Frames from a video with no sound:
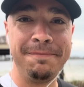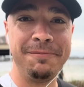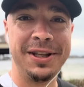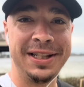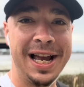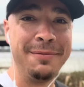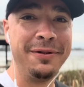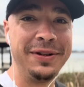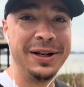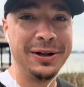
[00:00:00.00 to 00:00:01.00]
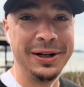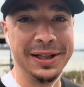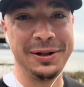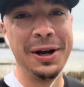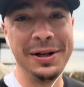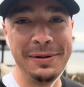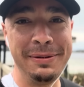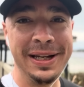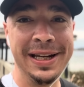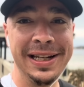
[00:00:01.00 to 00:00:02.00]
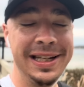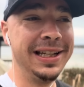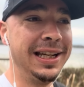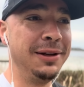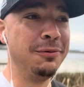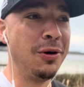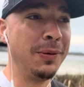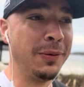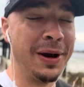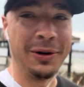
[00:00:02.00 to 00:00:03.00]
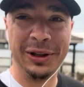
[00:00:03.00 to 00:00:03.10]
this time of year, it's good to be in warmer weather.